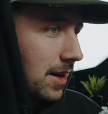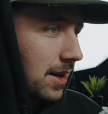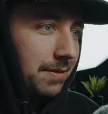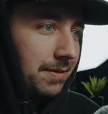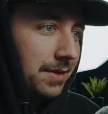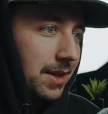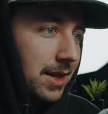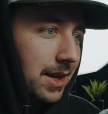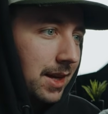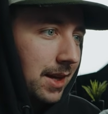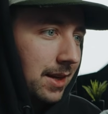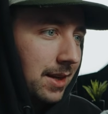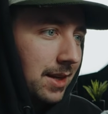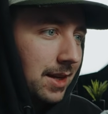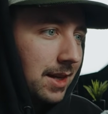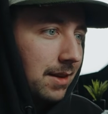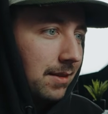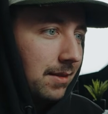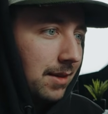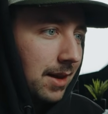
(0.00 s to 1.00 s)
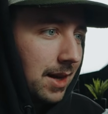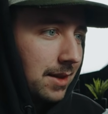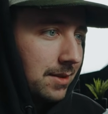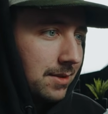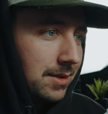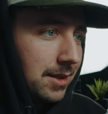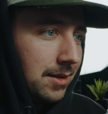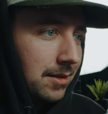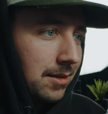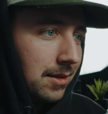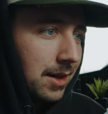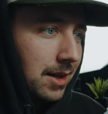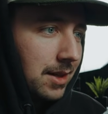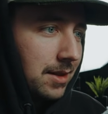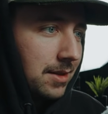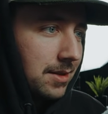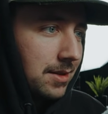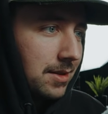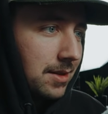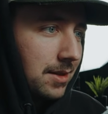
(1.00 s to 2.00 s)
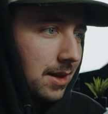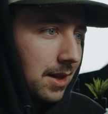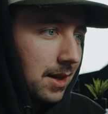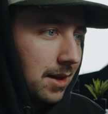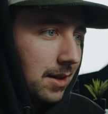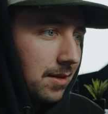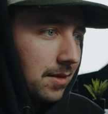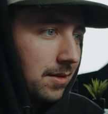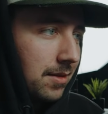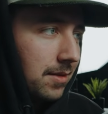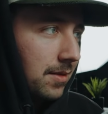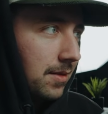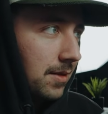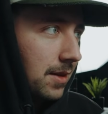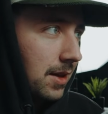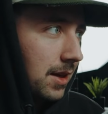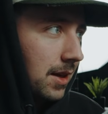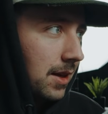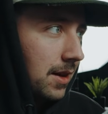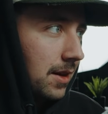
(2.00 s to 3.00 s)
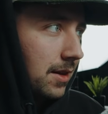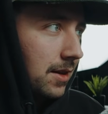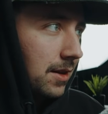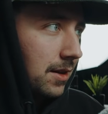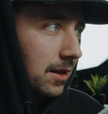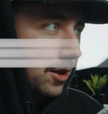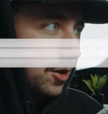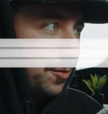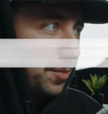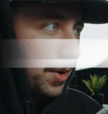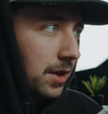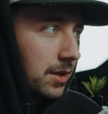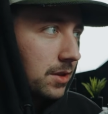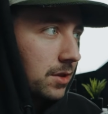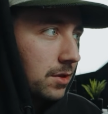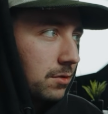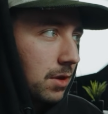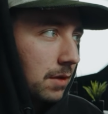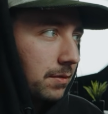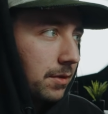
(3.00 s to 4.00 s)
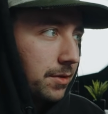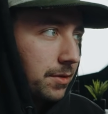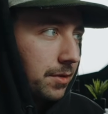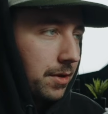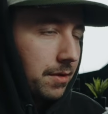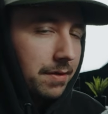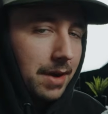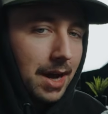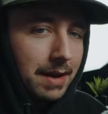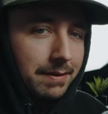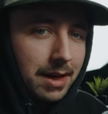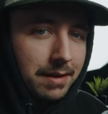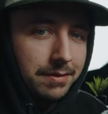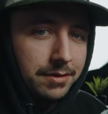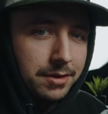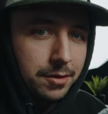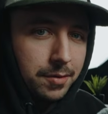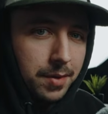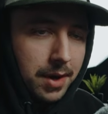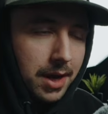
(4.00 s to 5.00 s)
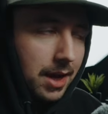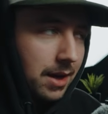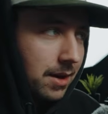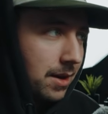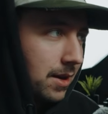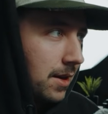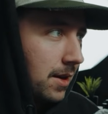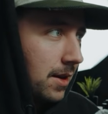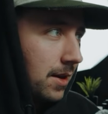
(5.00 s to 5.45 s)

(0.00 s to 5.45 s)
I feel like an easy S tier lens is the Lumix 12-35 f2.8.